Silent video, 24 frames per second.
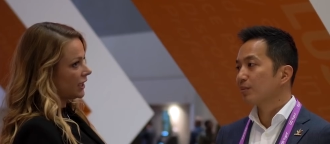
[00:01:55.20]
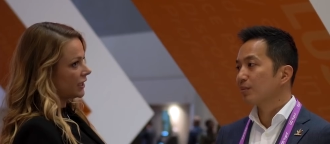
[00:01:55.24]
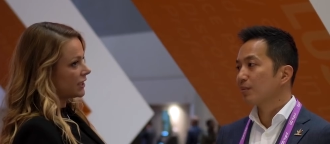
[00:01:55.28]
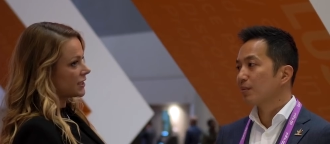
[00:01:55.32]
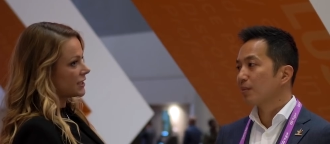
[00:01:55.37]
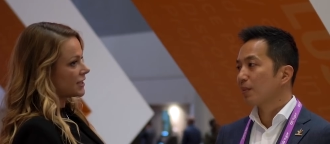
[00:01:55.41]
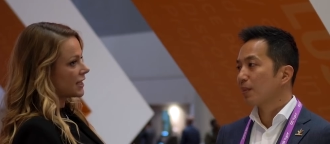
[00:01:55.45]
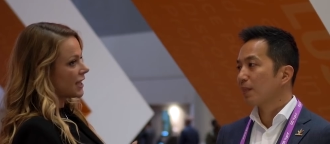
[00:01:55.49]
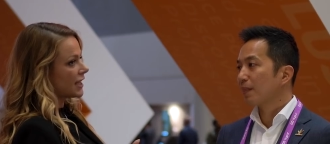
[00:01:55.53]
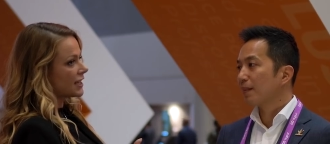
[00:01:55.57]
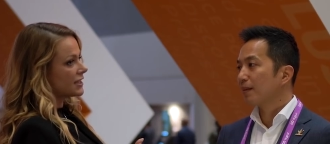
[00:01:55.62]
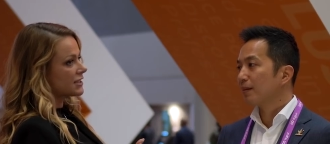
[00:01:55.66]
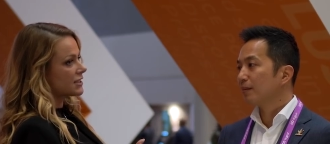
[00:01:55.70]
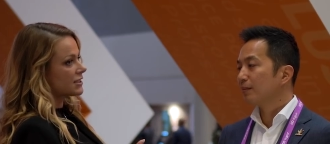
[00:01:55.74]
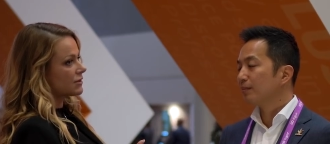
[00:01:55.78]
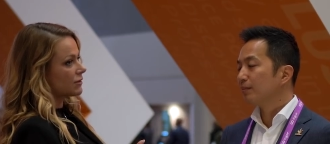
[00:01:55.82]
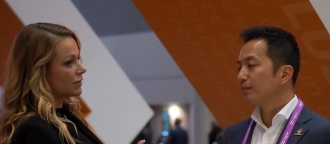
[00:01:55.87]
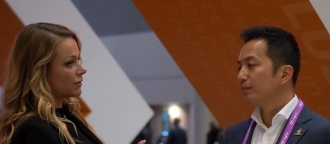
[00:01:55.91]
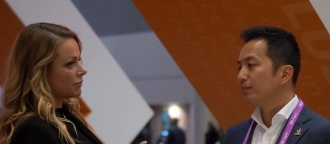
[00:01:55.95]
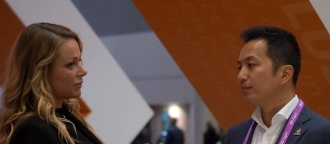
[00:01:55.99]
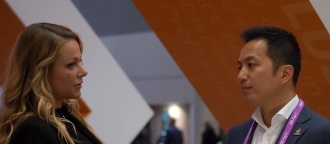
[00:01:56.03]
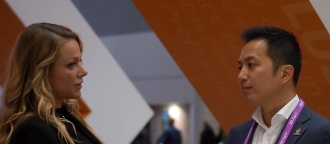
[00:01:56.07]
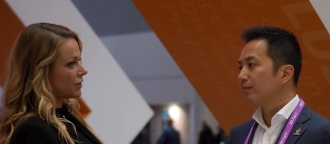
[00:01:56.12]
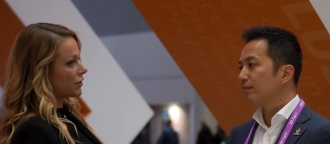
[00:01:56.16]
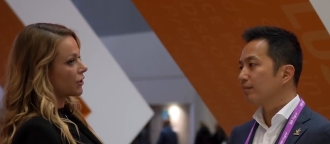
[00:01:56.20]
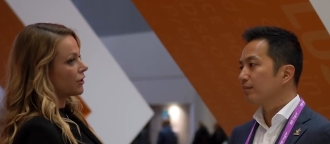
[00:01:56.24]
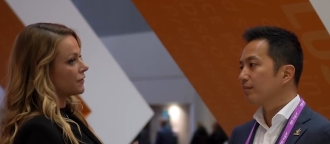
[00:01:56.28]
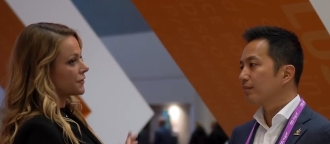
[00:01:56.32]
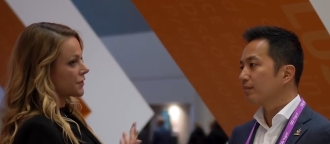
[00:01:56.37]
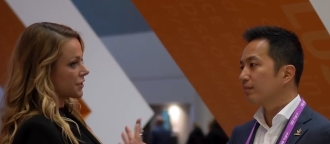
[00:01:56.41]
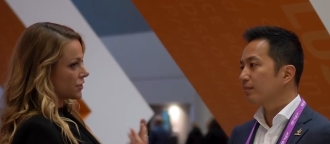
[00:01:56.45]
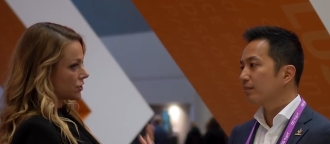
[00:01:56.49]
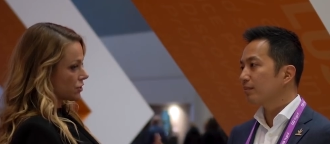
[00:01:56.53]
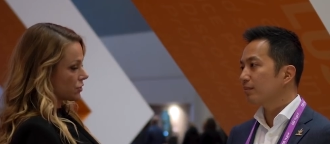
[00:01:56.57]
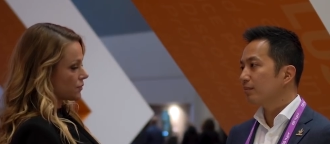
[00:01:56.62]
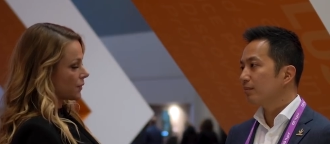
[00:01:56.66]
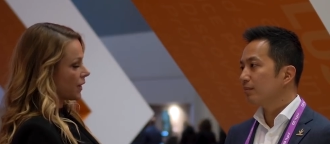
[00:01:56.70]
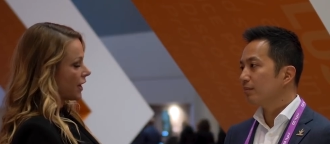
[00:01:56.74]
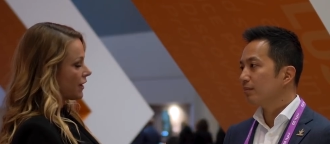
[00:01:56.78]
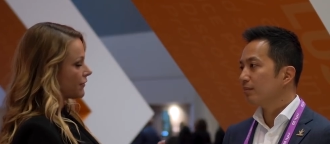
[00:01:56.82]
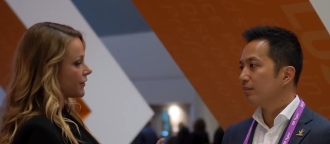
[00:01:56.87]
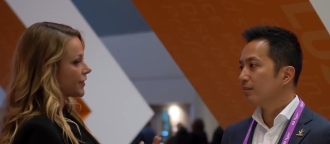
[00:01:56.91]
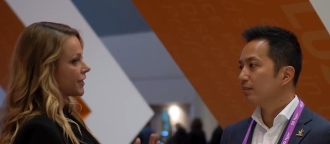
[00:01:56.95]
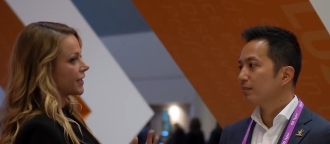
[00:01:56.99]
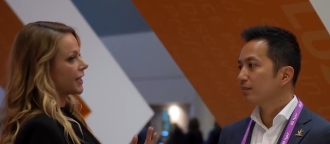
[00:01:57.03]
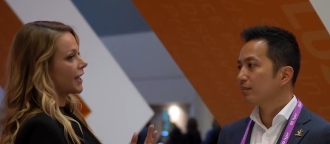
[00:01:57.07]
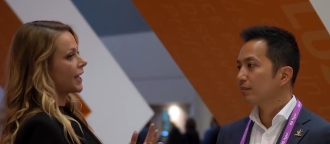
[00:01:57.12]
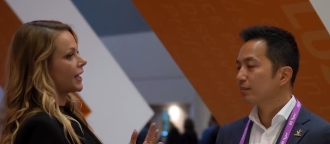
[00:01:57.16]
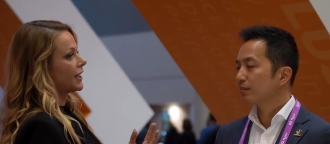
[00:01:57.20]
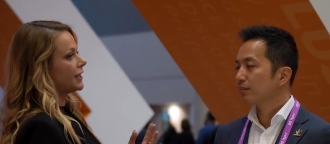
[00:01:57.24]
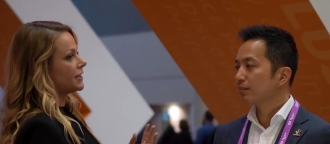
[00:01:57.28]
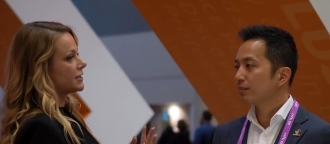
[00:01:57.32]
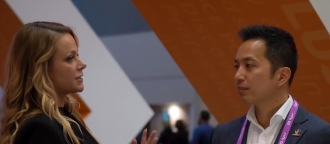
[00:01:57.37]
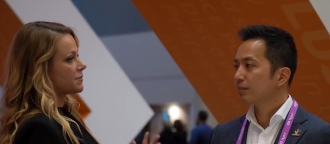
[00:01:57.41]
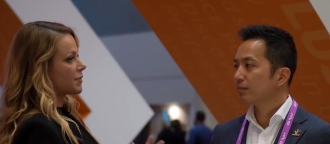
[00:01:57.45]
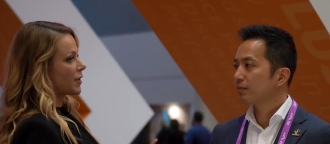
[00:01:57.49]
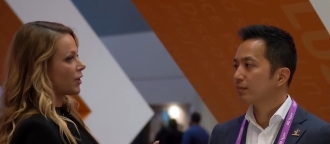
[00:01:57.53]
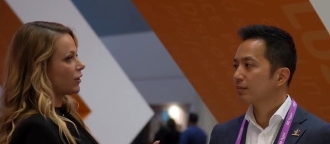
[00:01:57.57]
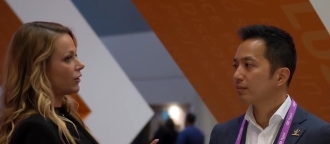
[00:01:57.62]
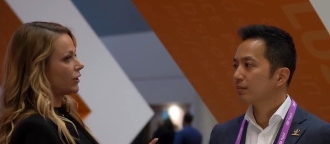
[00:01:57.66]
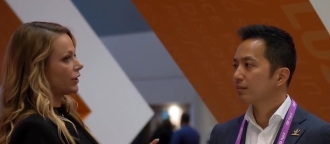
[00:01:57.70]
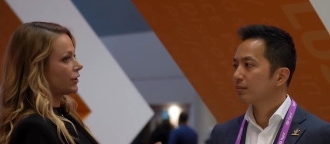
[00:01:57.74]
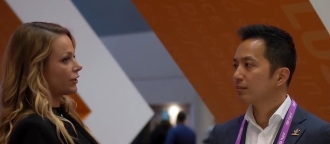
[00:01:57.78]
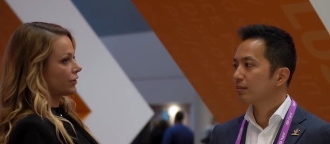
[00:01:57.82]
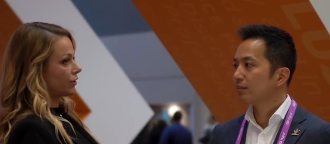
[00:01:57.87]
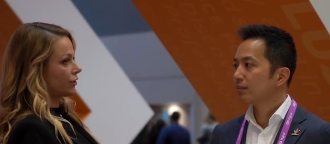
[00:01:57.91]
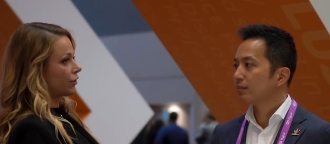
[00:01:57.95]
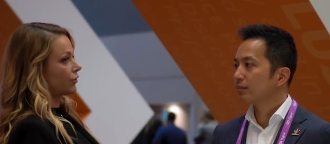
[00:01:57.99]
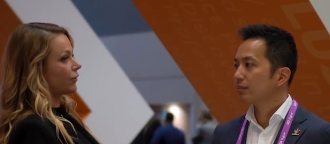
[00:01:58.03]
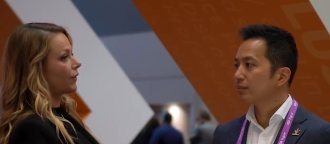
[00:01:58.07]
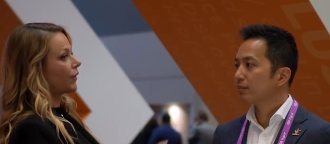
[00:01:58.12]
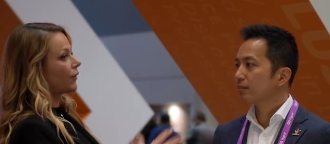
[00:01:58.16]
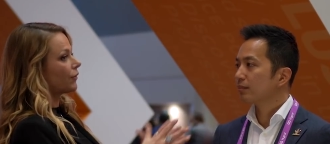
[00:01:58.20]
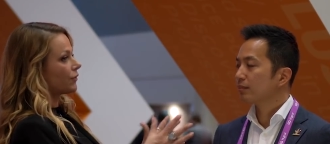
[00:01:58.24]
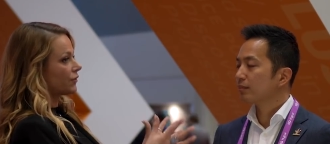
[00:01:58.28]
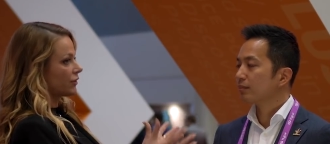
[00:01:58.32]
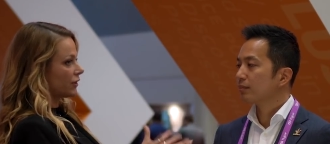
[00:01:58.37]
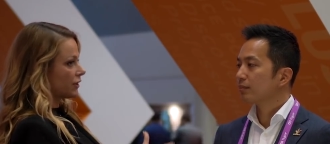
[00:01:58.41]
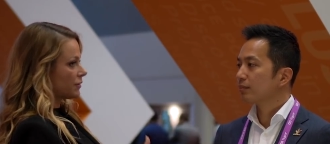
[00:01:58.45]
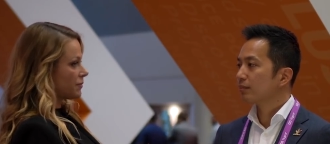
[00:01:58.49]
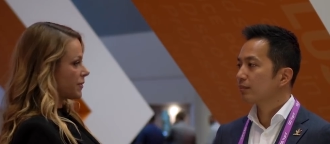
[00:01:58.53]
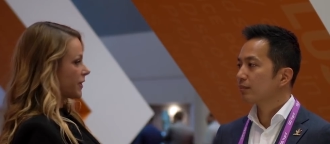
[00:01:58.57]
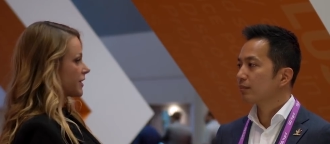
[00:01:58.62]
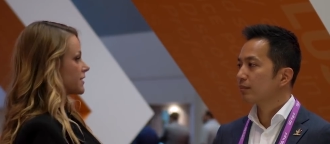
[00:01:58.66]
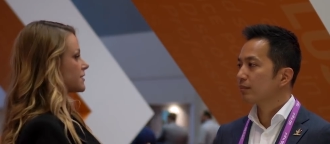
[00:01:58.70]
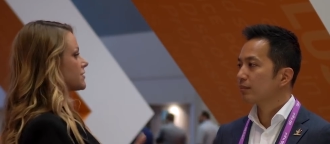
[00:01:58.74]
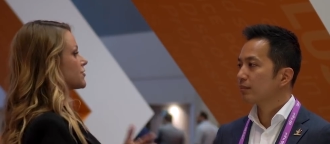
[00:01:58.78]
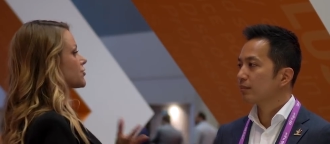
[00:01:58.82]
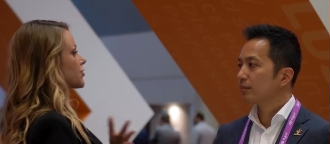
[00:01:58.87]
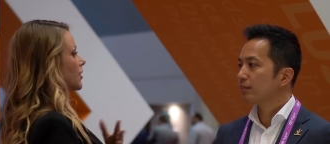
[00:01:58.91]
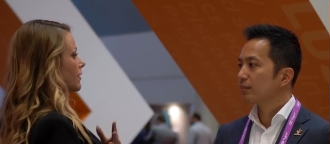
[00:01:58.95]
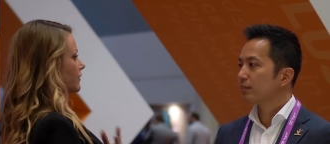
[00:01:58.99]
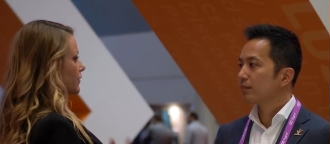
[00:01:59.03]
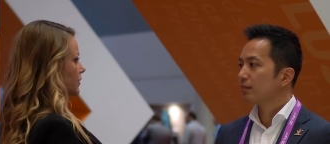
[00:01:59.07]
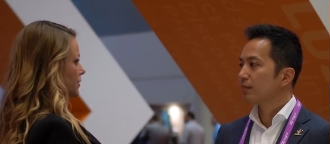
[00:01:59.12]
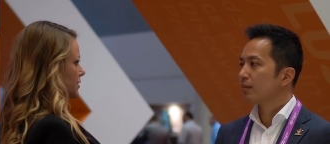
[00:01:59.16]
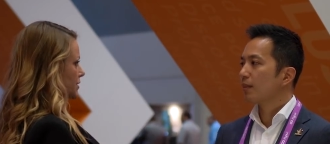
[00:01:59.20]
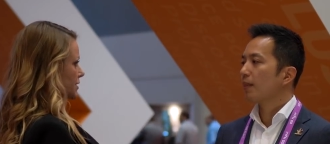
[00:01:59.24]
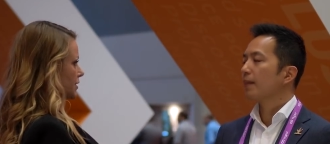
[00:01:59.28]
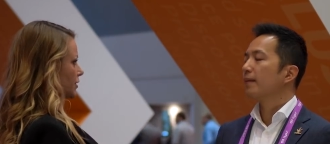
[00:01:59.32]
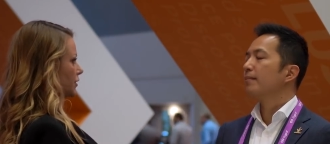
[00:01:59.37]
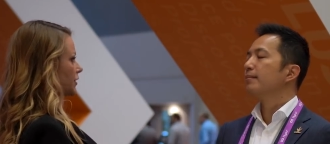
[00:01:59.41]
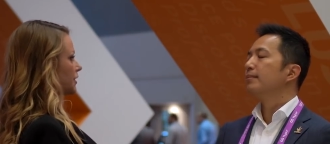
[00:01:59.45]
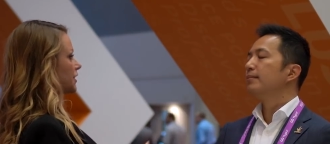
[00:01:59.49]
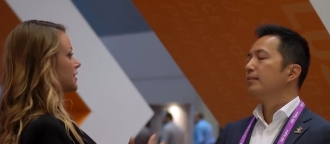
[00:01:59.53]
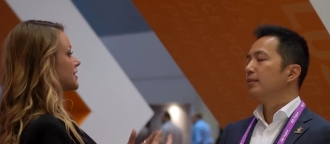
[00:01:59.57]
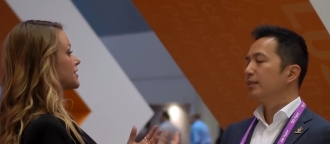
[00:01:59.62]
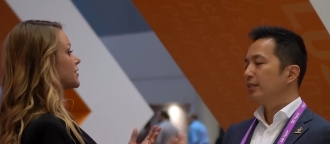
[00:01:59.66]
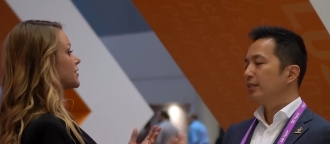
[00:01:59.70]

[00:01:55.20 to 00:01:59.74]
Speaker 1: Yeah, because as the, one of the conversations we're having today is about the, the, growth and the picks and shovels and all the